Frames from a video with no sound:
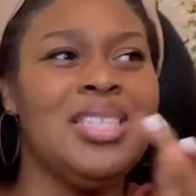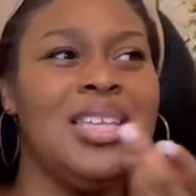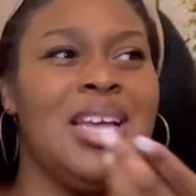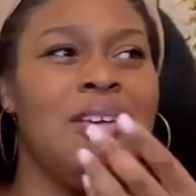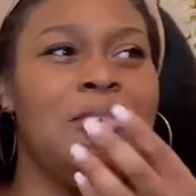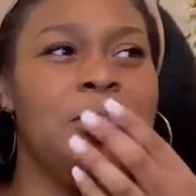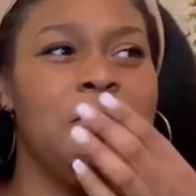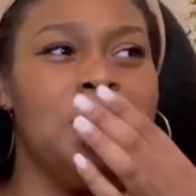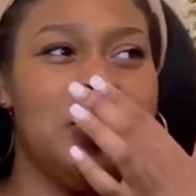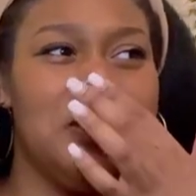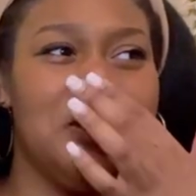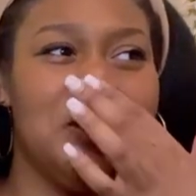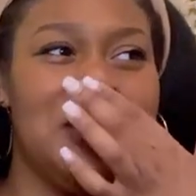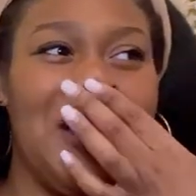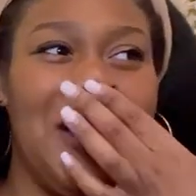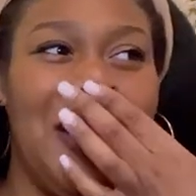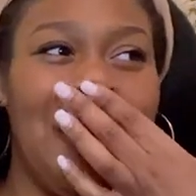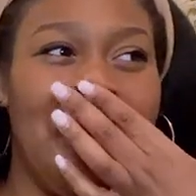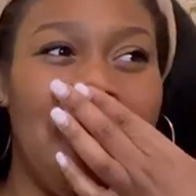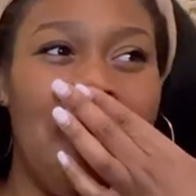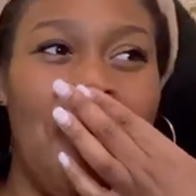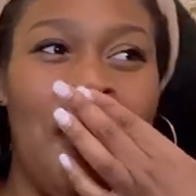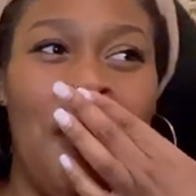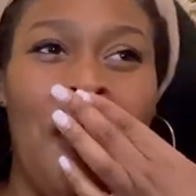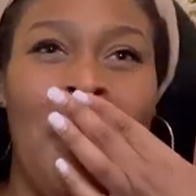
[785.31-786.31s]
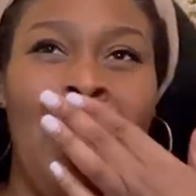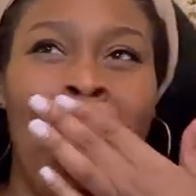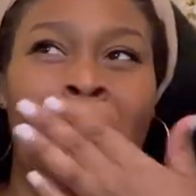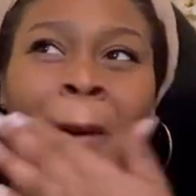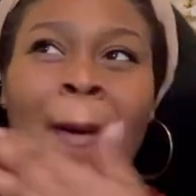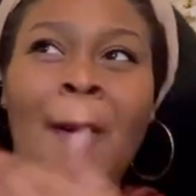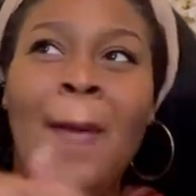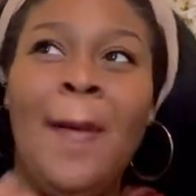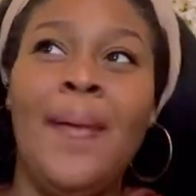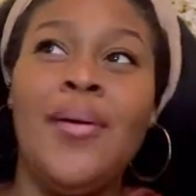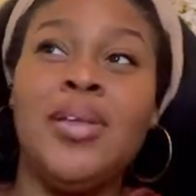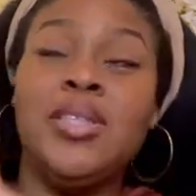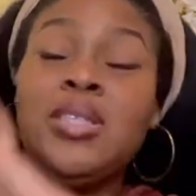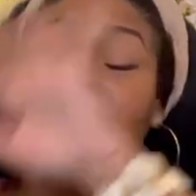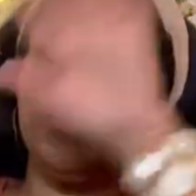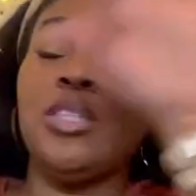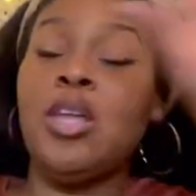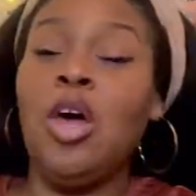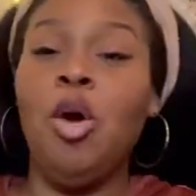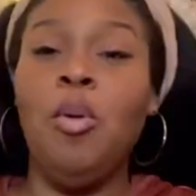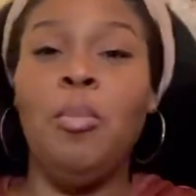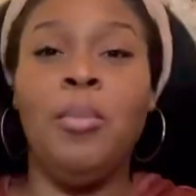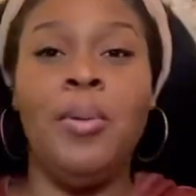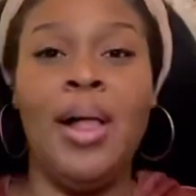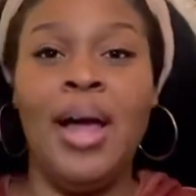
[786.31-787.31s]
I was just like
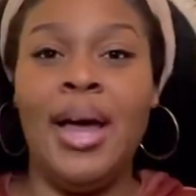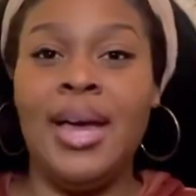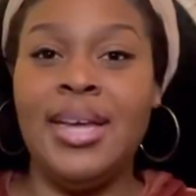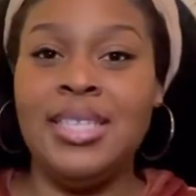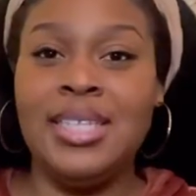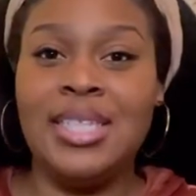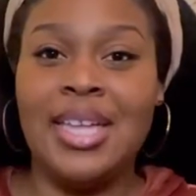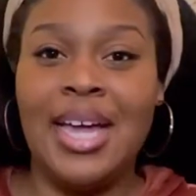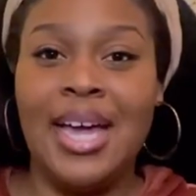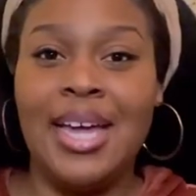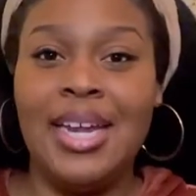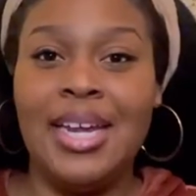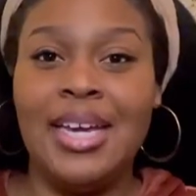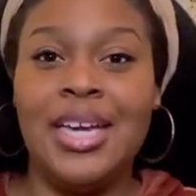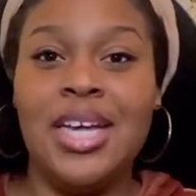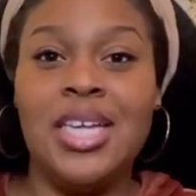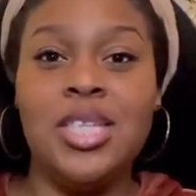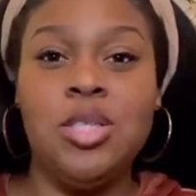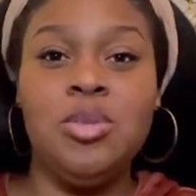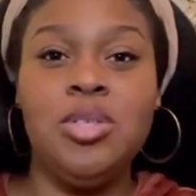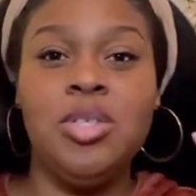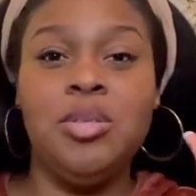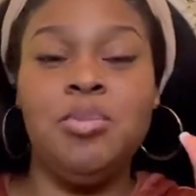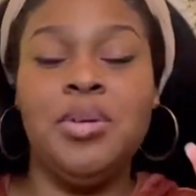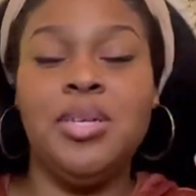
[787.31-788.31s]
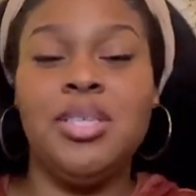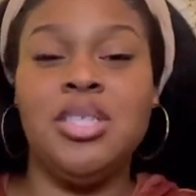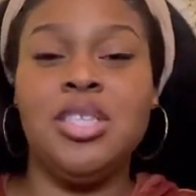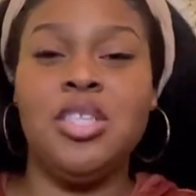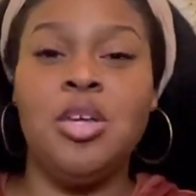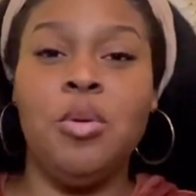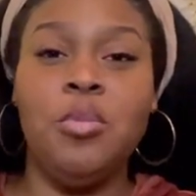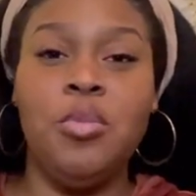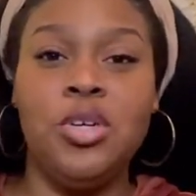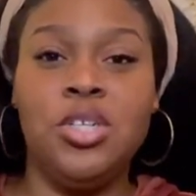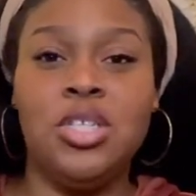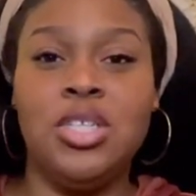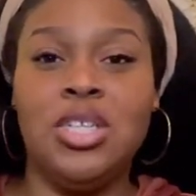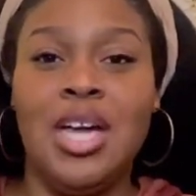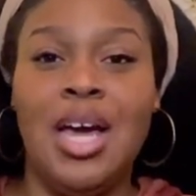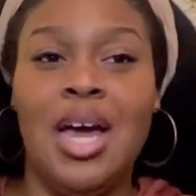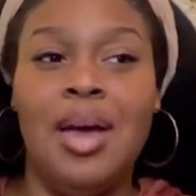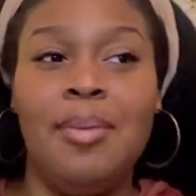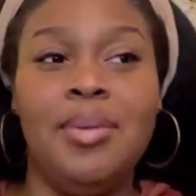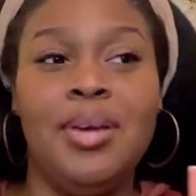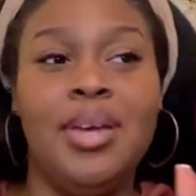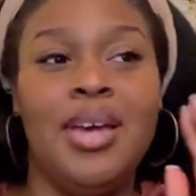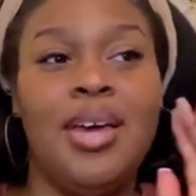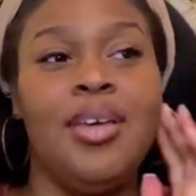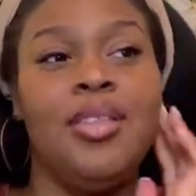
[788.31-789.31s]
so blindsided because we spent so much
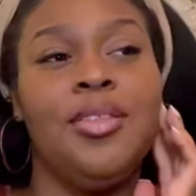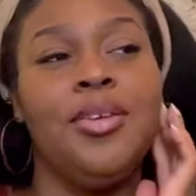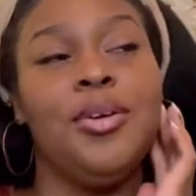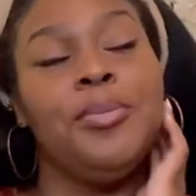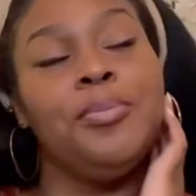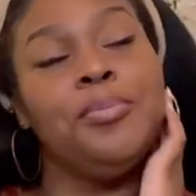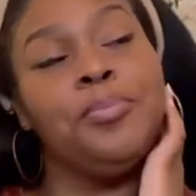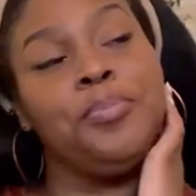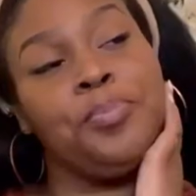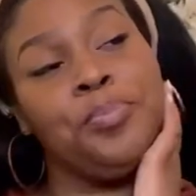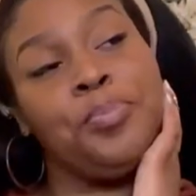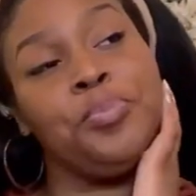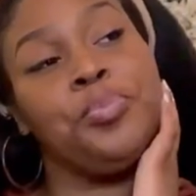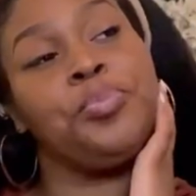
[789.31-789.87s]
time together.